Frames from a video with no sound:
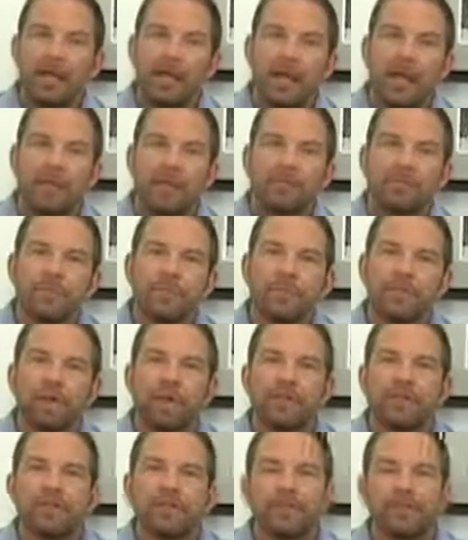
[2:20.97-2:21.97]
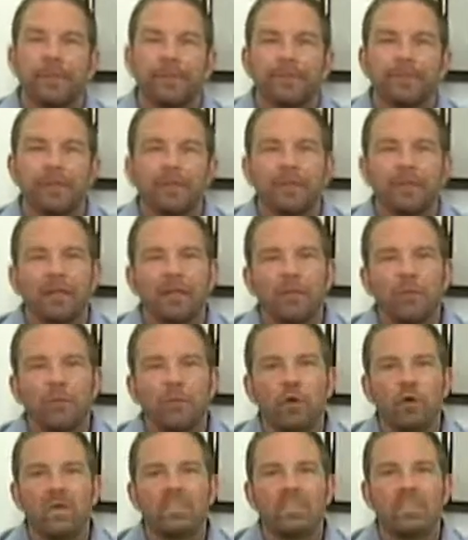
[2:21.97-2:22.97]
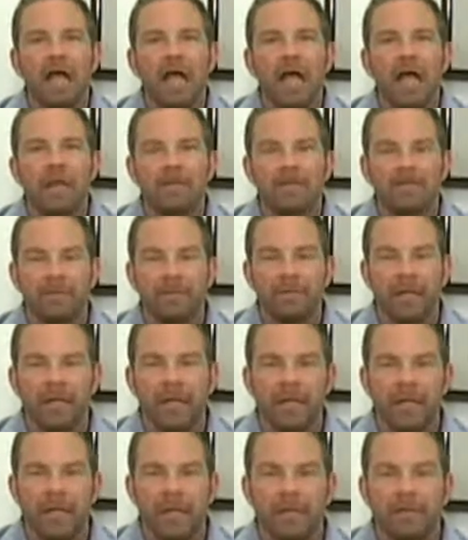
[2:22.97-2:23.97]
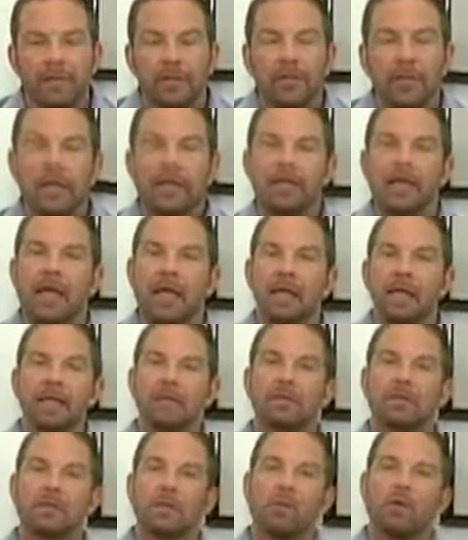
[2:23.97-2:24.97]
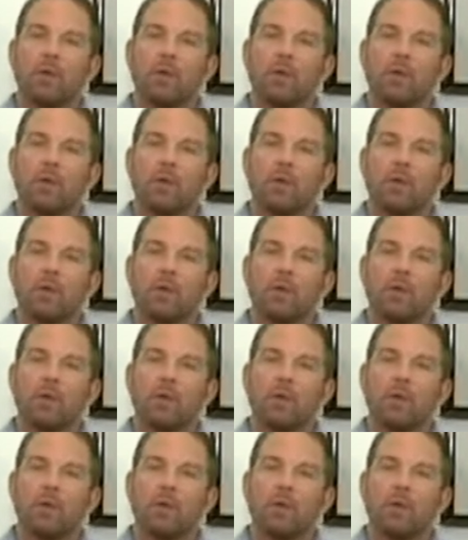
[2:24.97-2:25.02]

Now let's move on to something a little more scientific in nature, and that is